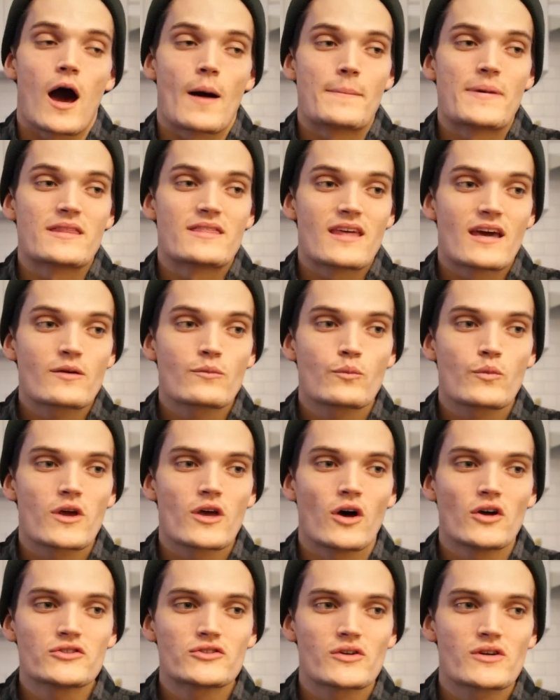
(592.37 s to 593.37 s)
But then
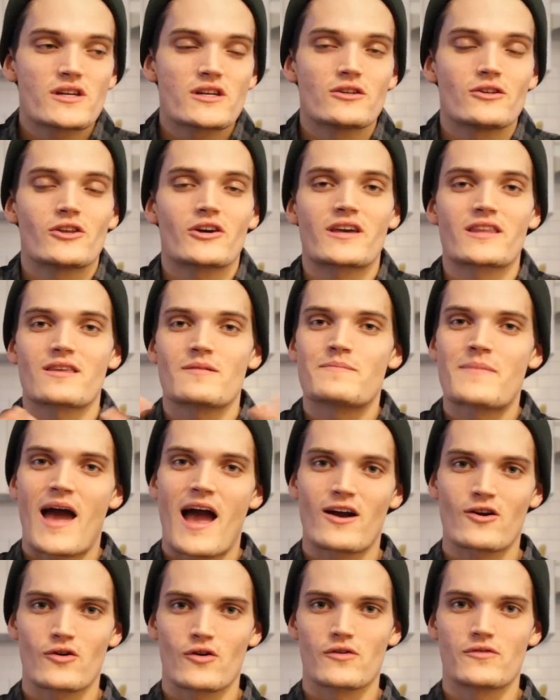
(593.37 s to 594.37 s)
we also need to look at the
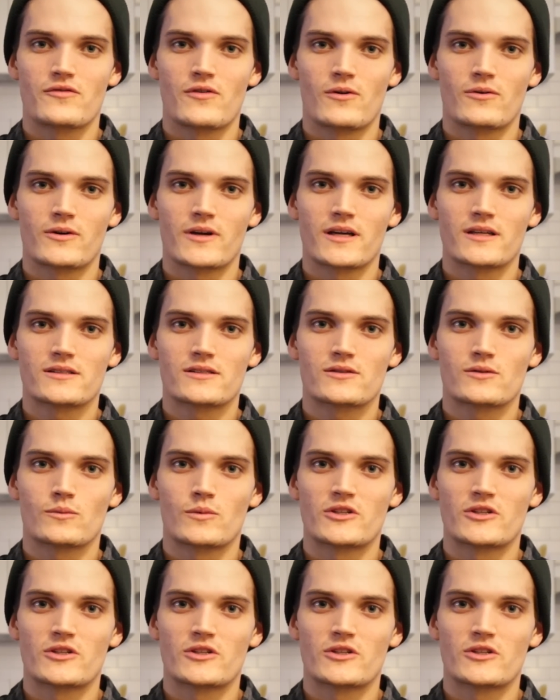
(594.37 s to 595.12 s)
macro focus,